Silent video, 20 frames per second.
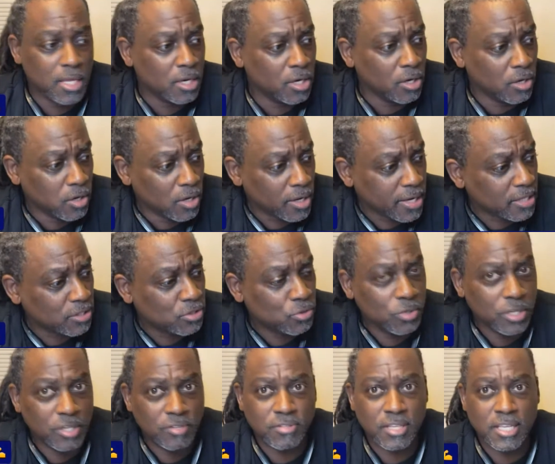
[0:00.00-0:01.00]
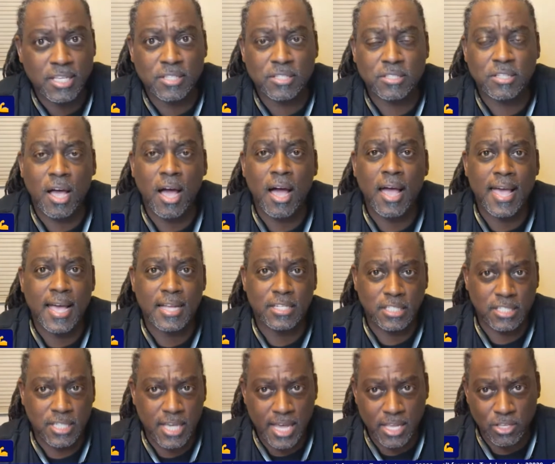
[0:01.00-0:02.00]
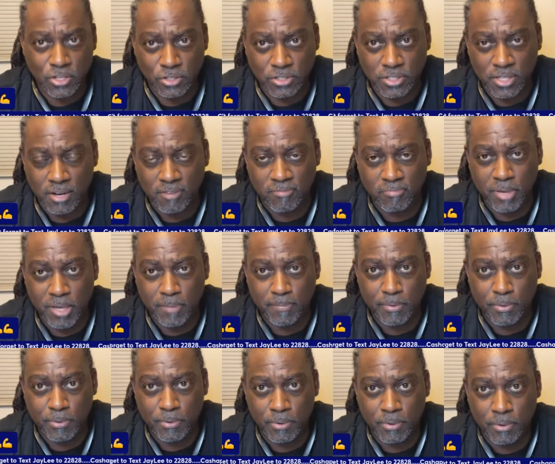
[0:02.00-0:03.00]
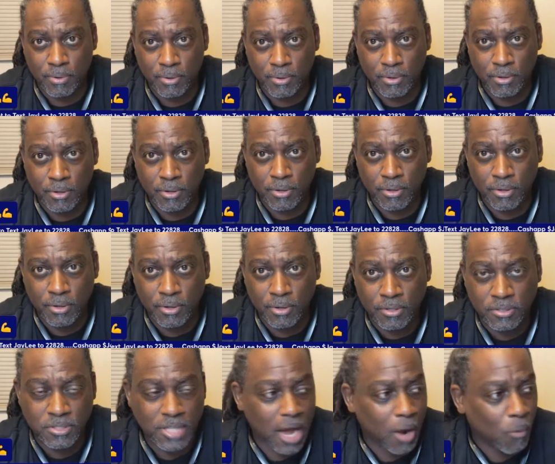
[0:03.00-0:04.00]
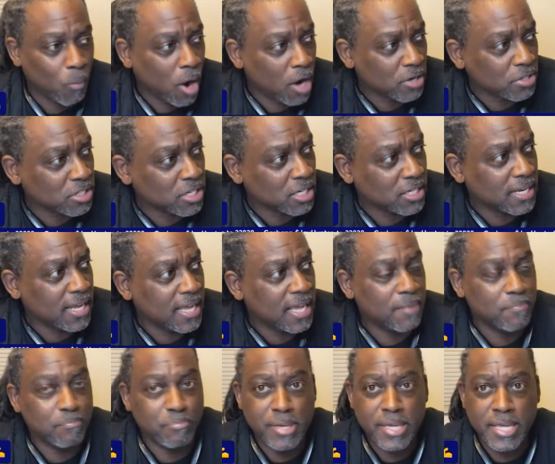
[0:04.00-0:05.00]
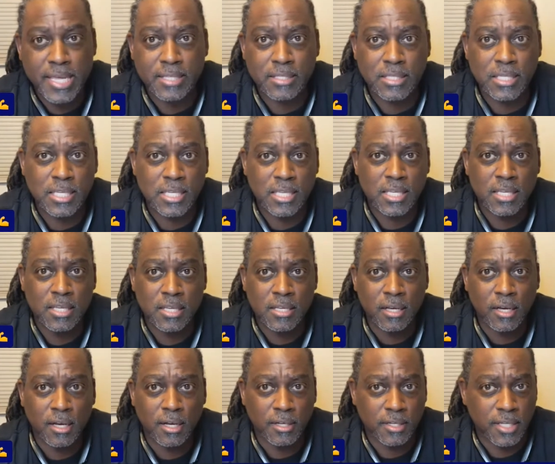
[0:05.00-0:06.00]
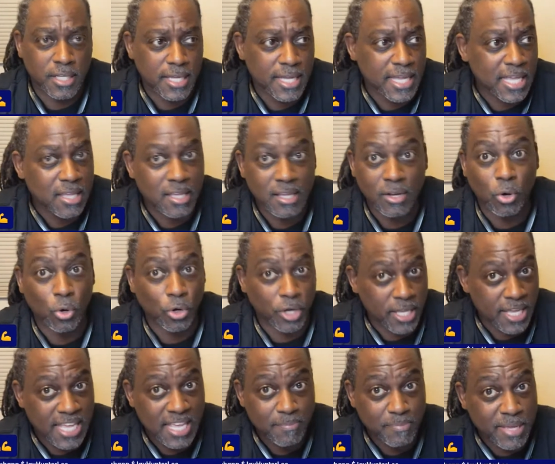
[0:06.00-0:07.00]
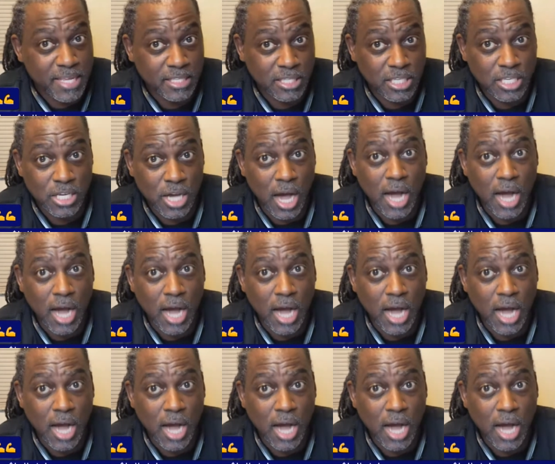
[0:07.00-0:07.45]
Look into these things. Start educating yourself, people. Stop watching the damn BET, the EBT.